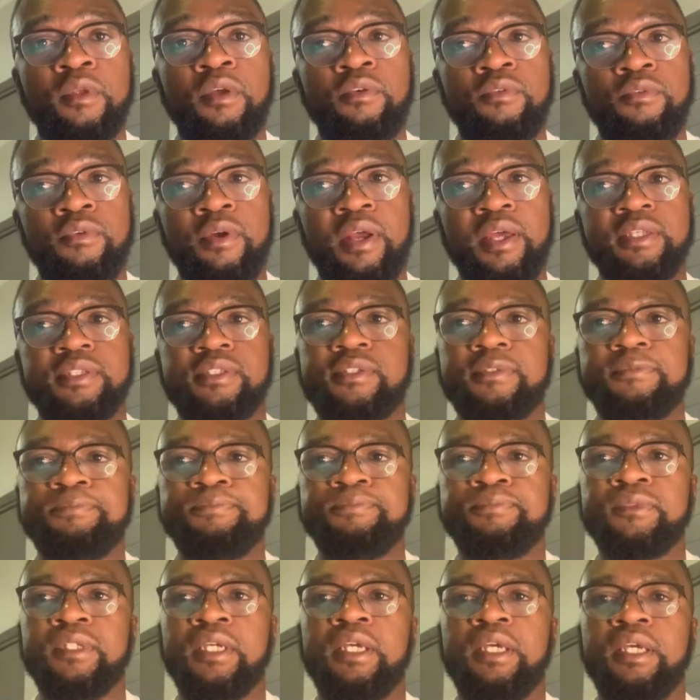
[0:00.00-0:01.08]
right?
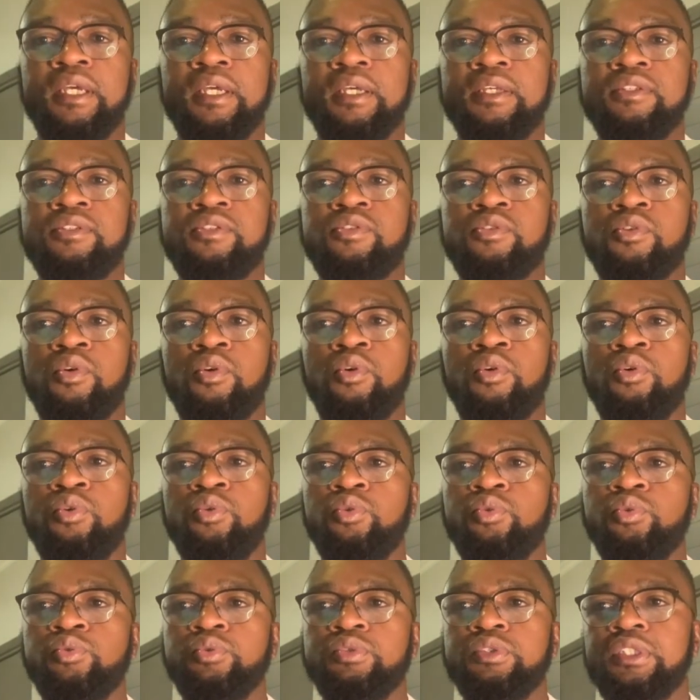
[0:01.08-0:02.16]

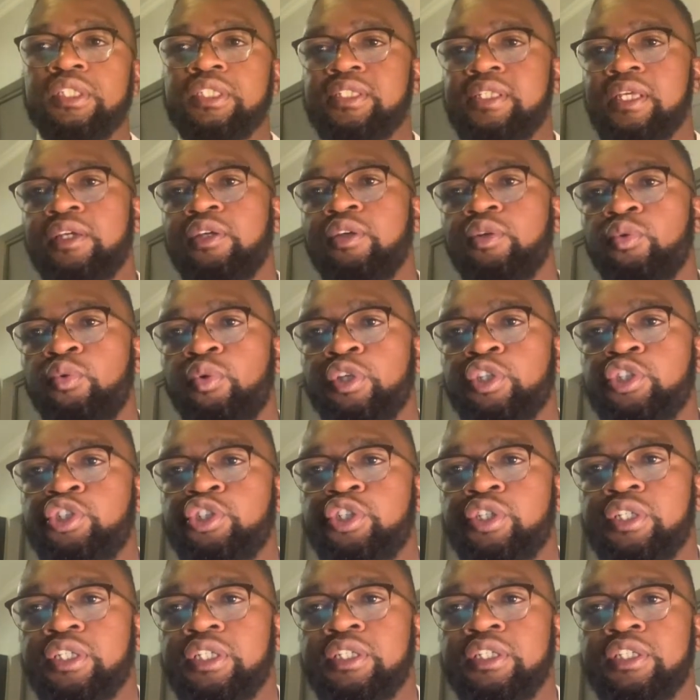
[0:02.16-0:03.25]
So the second
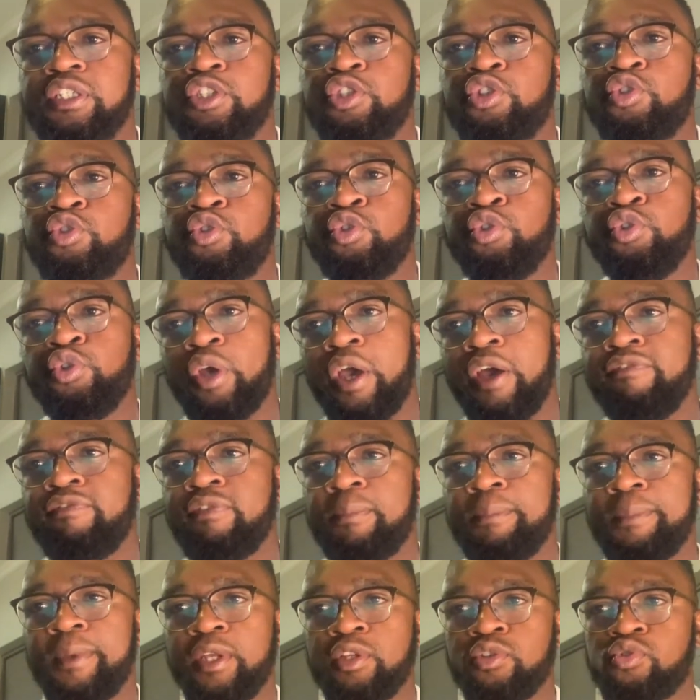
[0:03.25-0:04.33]
question is, do you have a
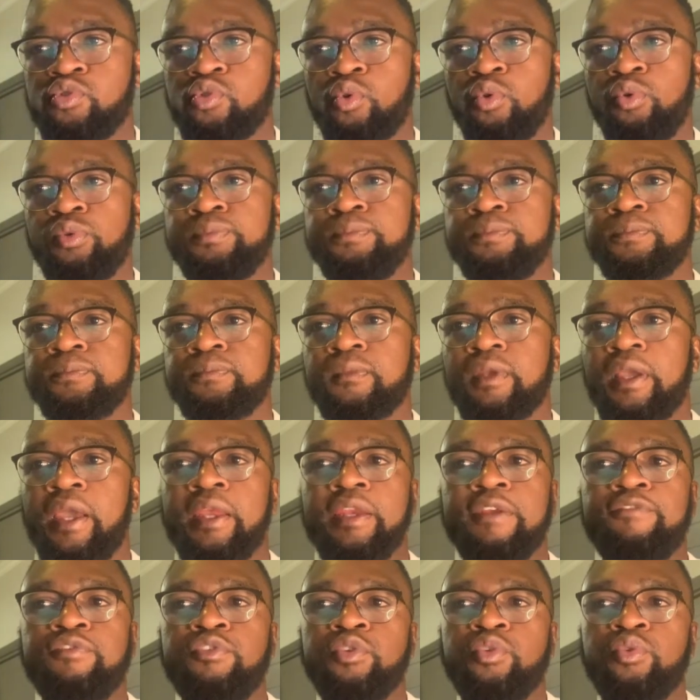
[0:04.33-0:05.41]
mentor? And
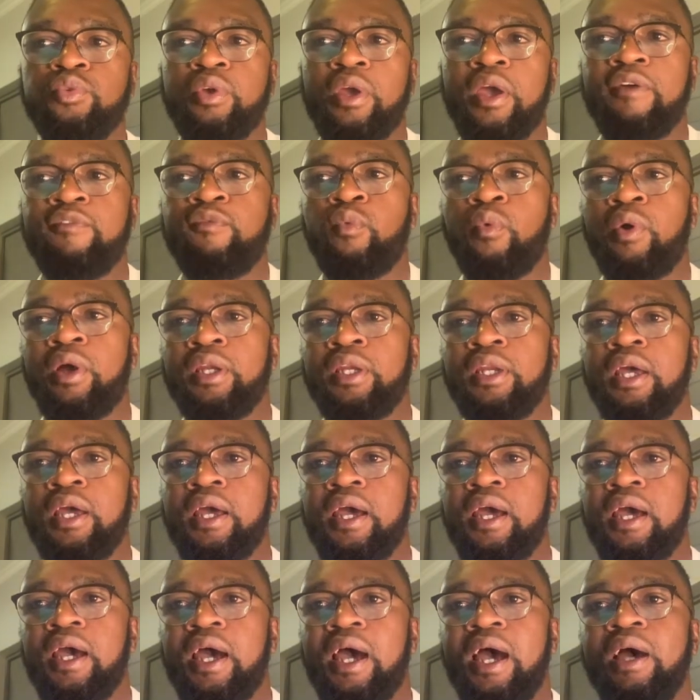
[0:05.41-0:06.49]
if you do have one,
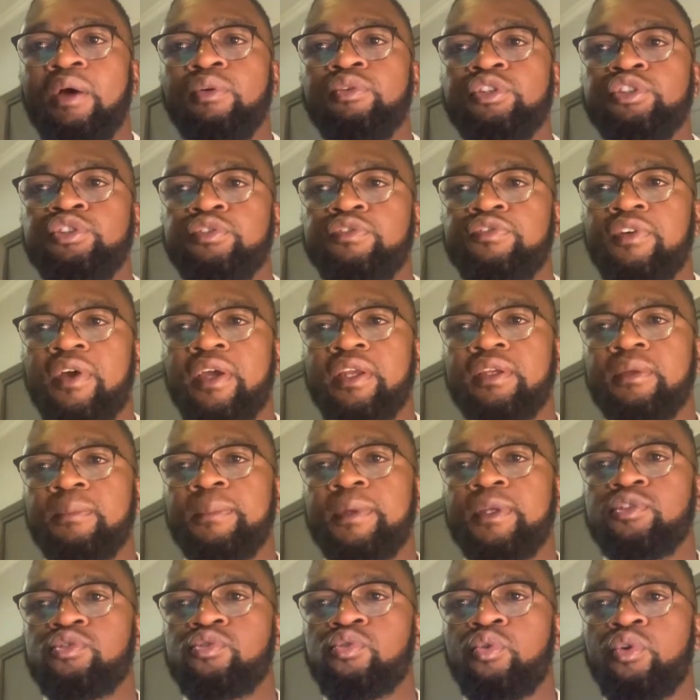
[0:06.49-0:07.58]
how did you find a
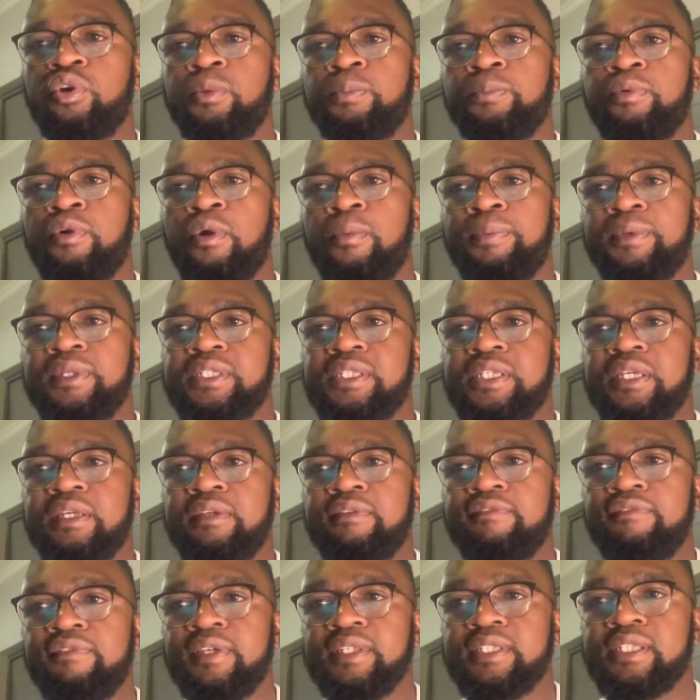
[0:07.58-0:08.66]
mentor in property
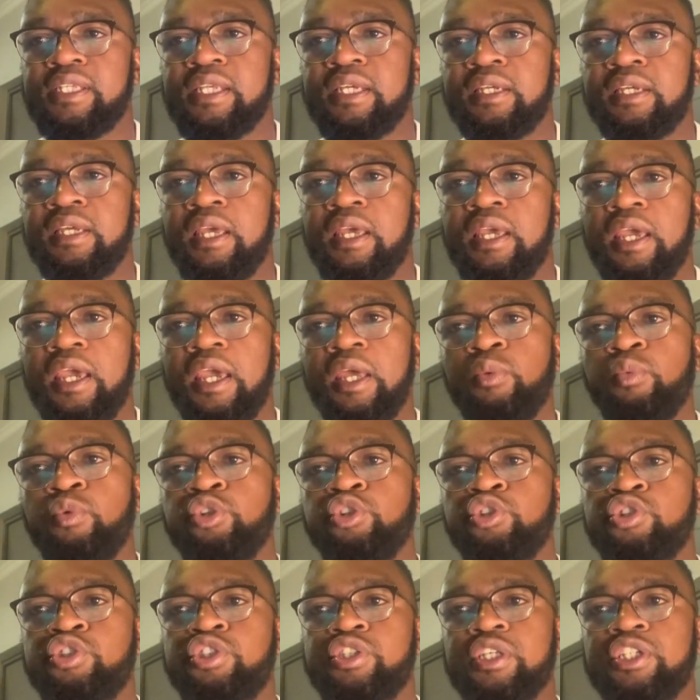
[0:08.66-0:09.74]
investing? And would
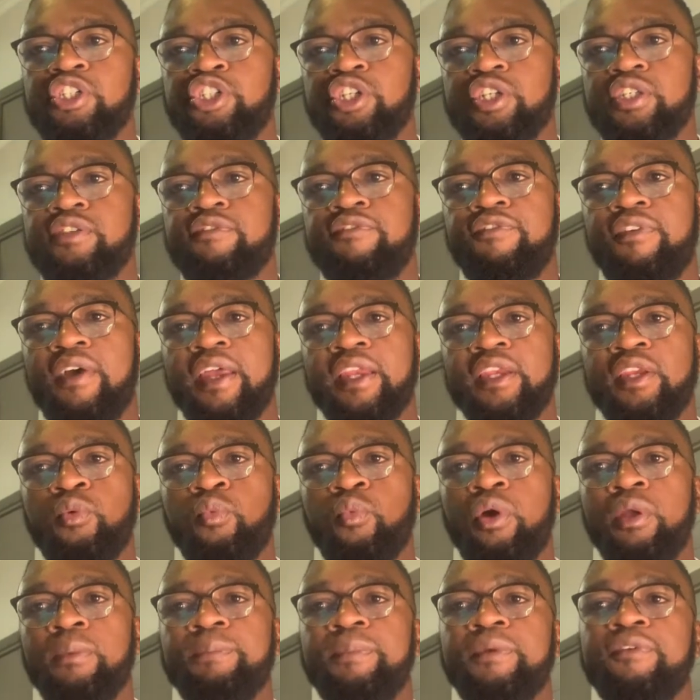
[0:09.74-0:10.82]
you suggest finding
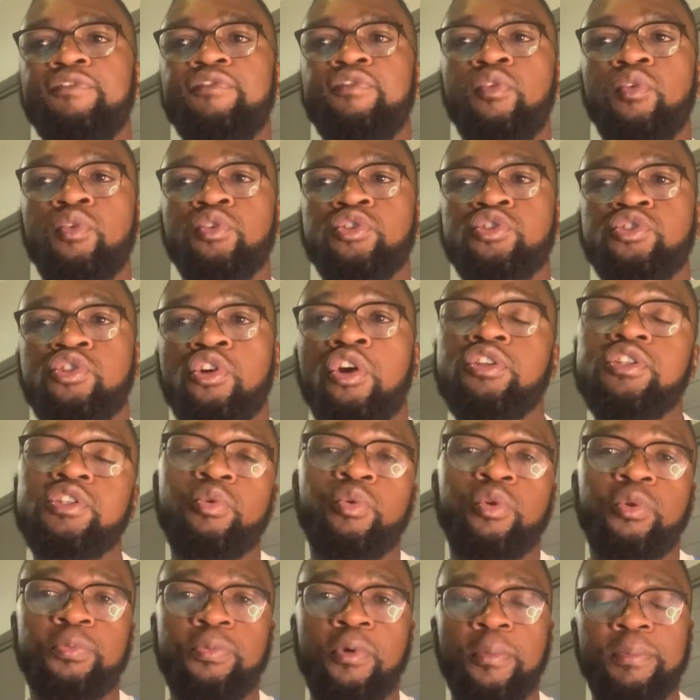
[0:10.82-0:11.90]
one before starting
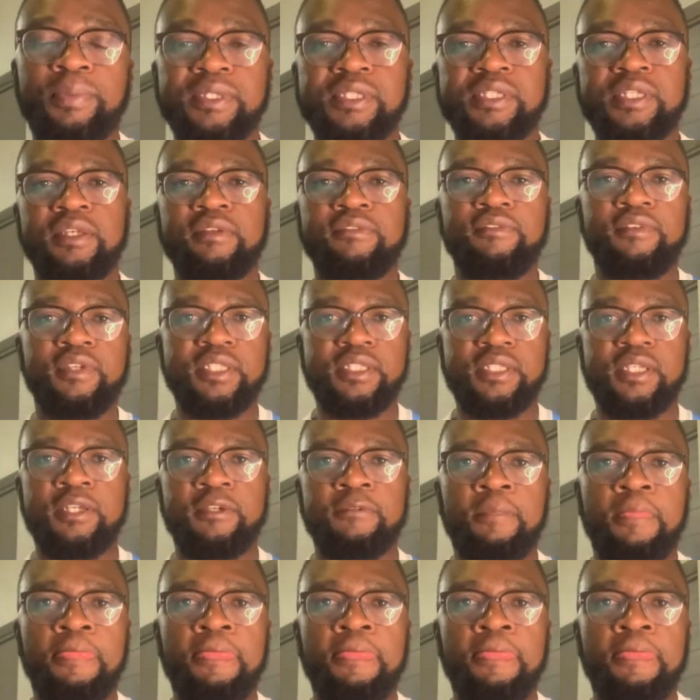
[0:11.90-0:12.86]
with property investing?